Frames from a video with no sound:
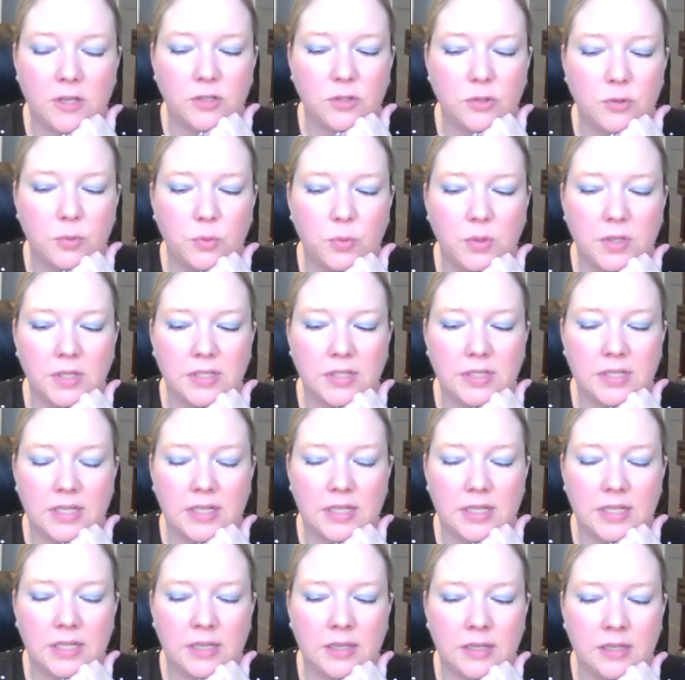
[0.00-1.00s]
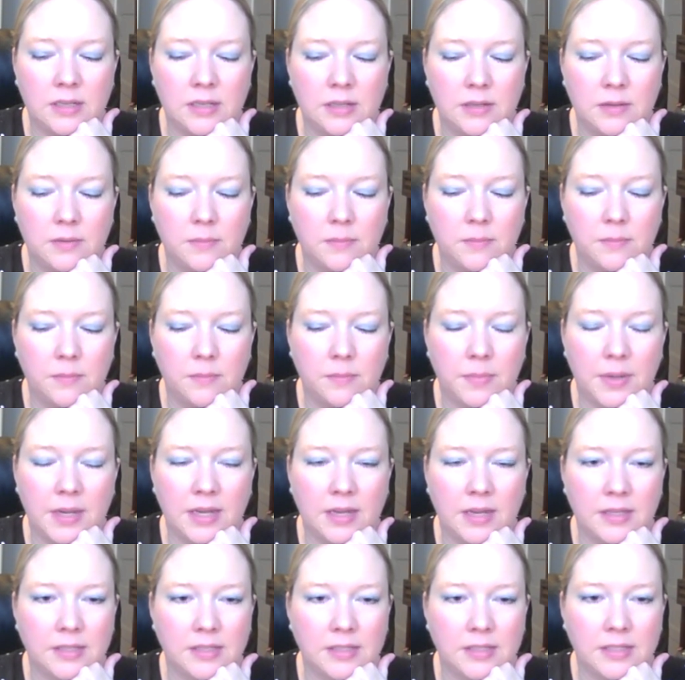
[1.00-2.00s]
twisted
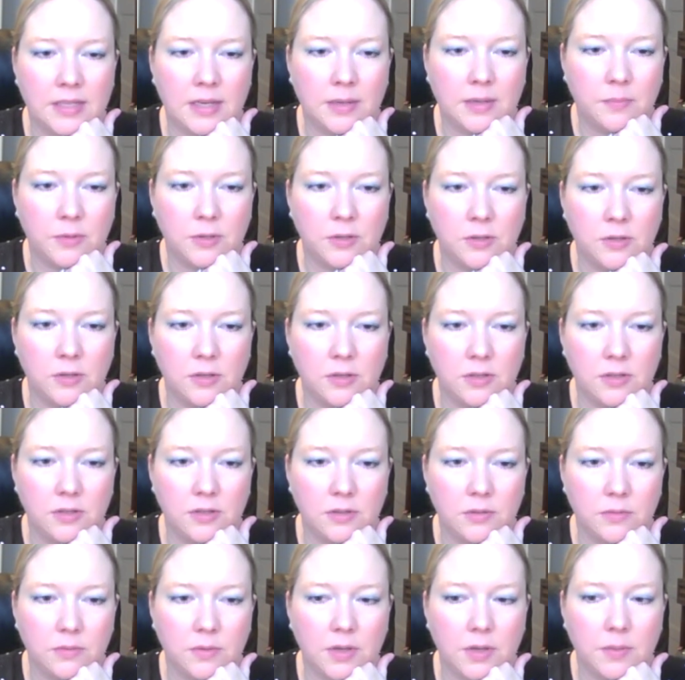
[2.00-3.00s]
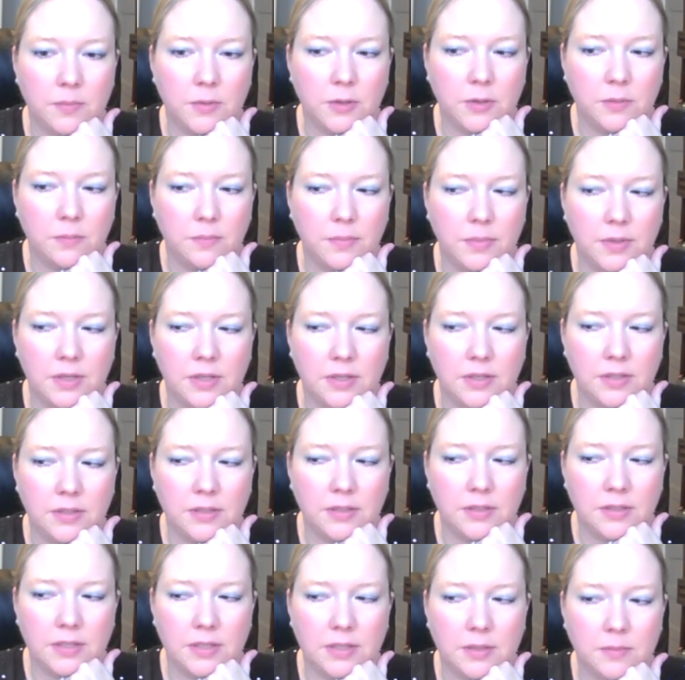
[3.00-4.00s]
band sampler, rainbow
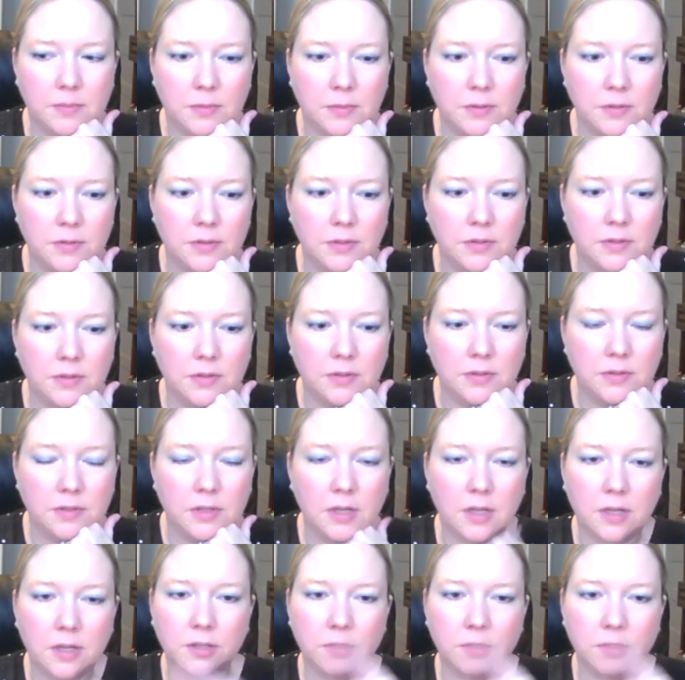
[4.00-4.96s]
band sampler. I'll